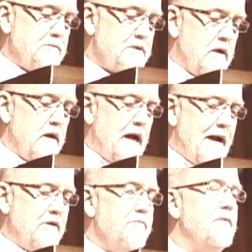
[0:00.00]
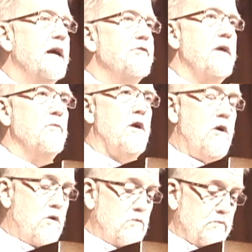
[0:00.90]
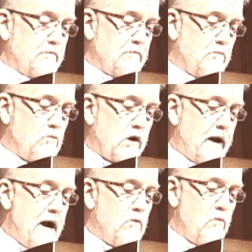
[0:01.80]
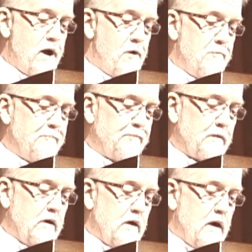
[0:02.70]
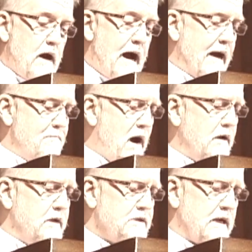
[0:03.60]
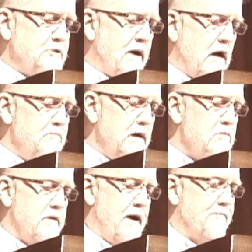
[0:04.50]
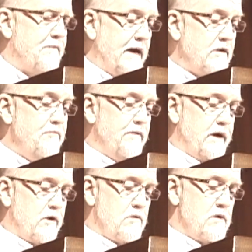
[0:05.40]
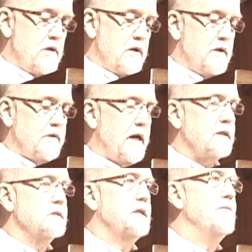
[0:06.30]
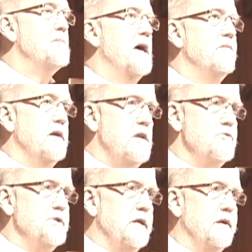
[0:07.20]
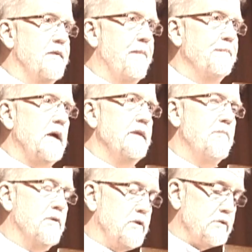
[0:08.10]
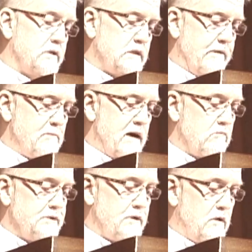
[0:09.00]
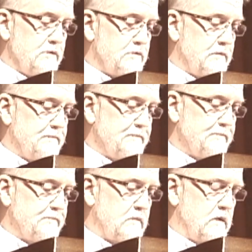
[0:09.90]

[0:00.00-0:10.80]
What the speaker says: times, having a faith that would all work out well. I admired this, and I try to remember that faith and fear take the same amount of energy and they produce the same amount of results.